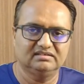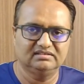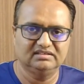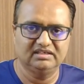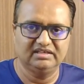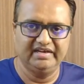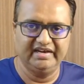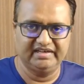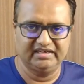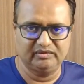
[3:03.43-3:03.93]

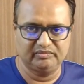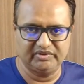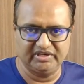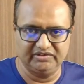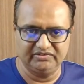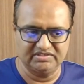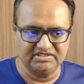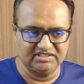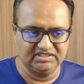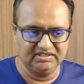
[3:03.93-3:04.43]
the data
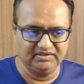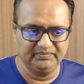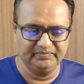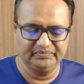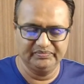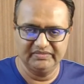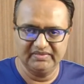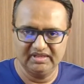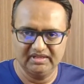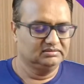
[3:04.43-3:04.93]
privacy.
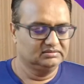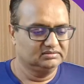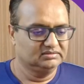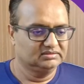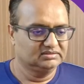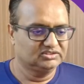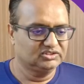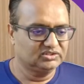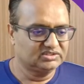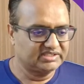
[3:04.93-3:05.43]

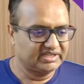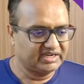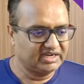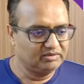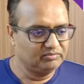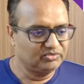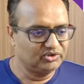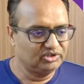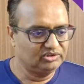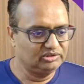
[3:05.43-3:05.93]
So
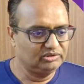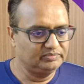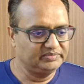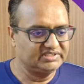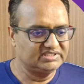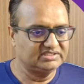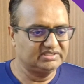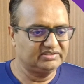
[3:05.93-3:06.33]
second problem